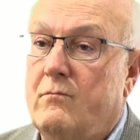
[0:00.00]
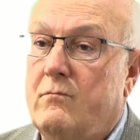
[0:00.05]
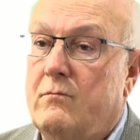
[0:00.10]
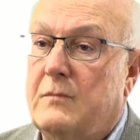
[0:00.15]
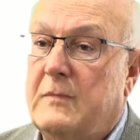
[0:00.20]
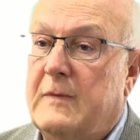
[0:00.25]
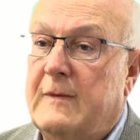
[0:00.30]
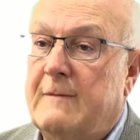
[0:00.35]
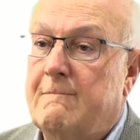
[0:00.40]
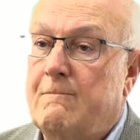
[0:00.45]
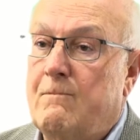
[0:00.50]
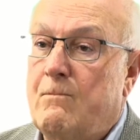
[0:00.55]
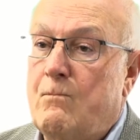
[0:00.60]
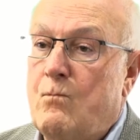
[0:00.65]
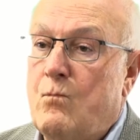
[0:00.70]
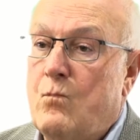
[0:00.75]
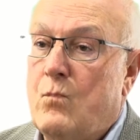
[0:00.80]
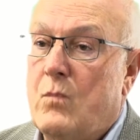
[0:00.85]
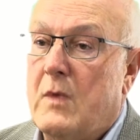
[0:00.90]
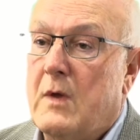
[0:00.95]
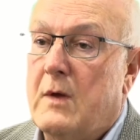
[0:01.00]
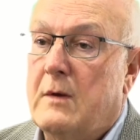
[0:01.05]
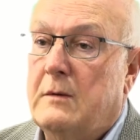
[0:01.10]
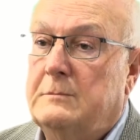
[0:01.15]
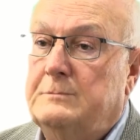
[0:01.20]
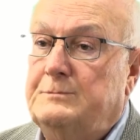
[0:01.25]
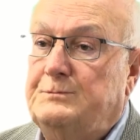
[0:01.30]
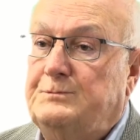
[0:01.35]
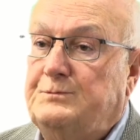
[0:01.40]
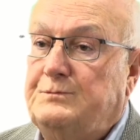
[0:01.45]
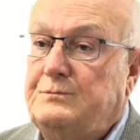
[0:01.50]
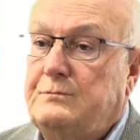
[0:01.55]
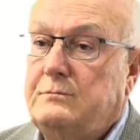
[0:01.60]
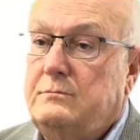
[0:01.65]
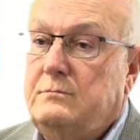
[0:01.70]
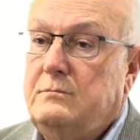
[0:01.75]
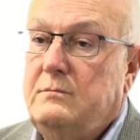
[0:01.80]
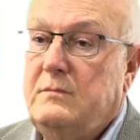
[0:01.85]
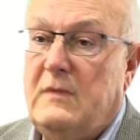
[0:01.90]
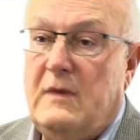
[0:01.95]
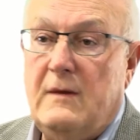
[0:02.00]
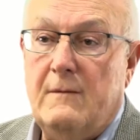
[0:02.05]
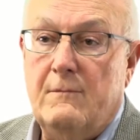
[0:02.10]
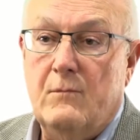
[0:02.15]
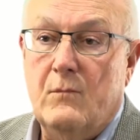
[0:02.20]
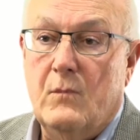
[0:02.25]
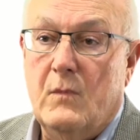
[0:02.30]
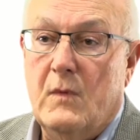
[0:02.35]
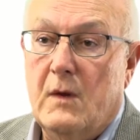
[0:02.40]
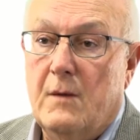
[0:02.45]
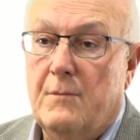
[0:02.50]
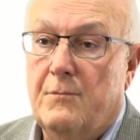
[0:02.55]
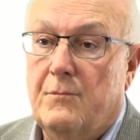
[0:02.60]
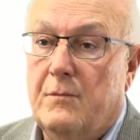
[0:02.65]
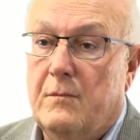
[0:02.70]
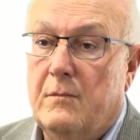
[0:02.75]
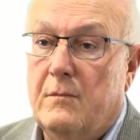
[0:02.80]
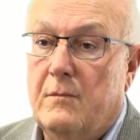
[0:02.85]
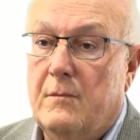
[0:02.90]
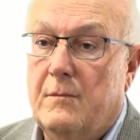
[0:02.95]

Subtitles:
What advice would you give today's young dermatologic surgeons?